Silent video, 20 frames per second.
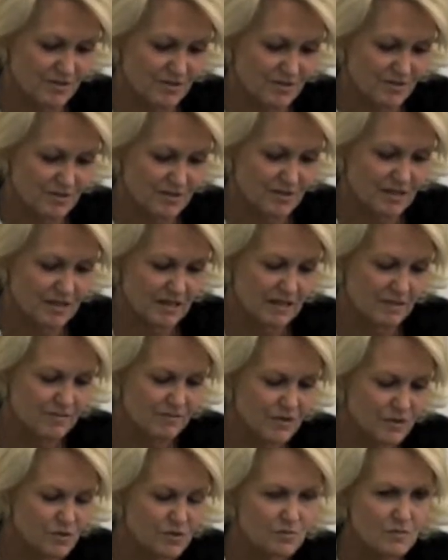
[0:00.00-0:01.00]
And the
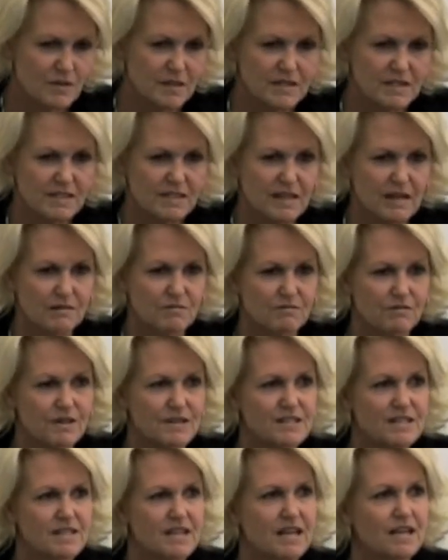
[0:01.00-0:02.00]
first one is that
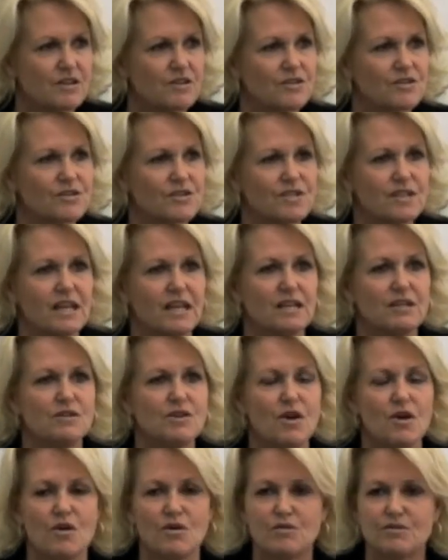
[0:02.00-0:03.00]
risk takers say
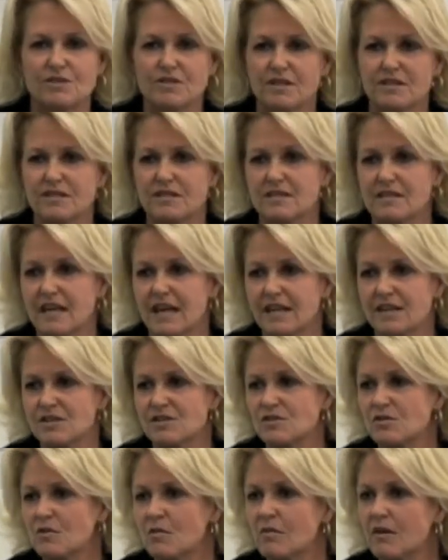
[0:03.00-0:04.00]
no to the
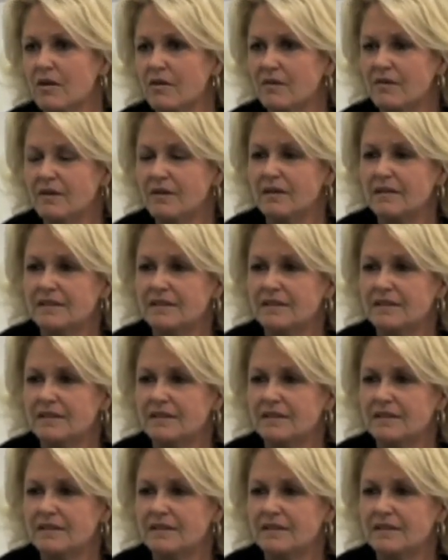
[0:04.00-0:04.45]
status quo.